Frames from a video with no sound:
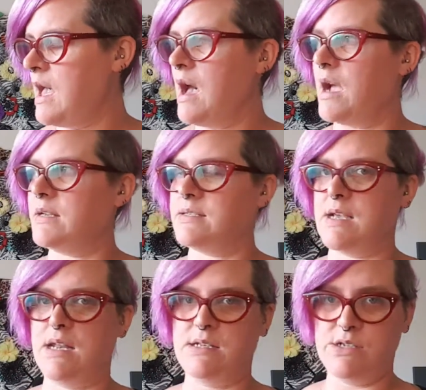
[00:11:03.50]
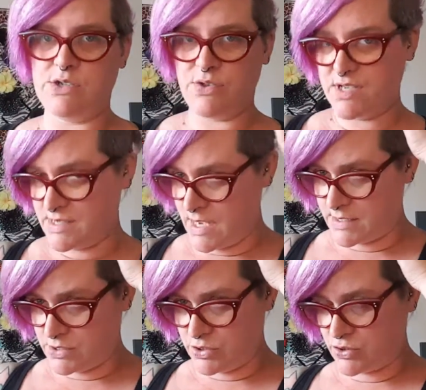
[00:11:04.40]
I decided to do the
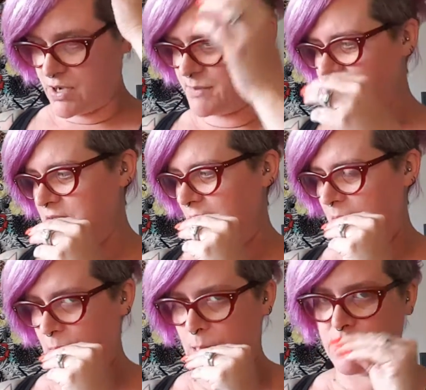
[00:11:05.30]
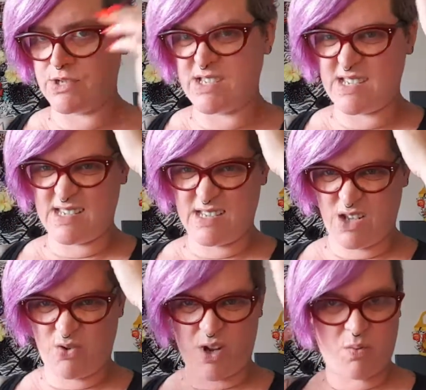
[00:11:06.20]
test strips, which this isn't the
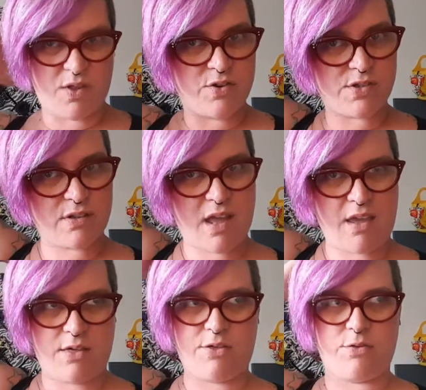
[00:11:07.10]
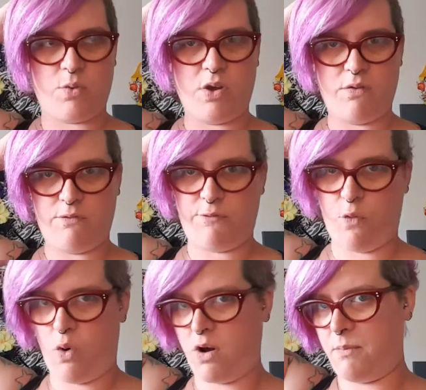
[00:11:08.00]
only one. There's like 3 or
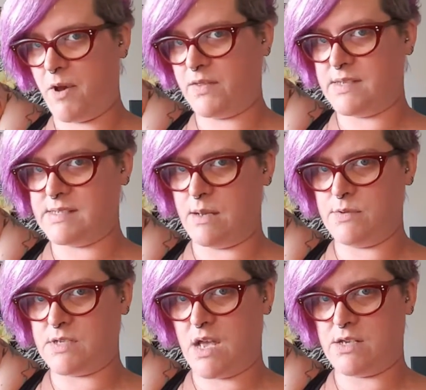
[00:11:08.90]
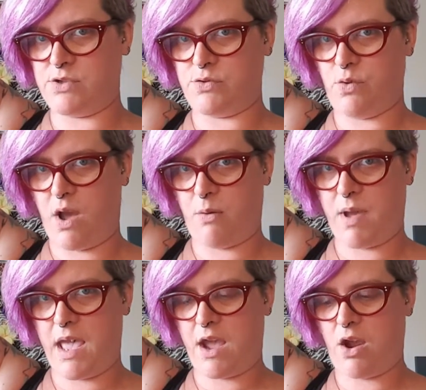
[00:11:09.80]
4 about the same size throughout my
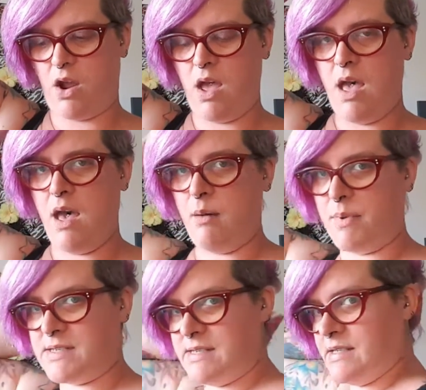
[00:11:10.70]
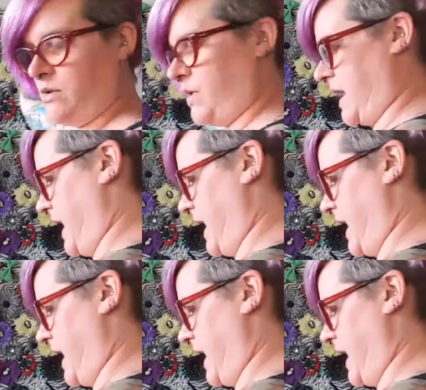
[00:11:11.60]
hair. But still, when I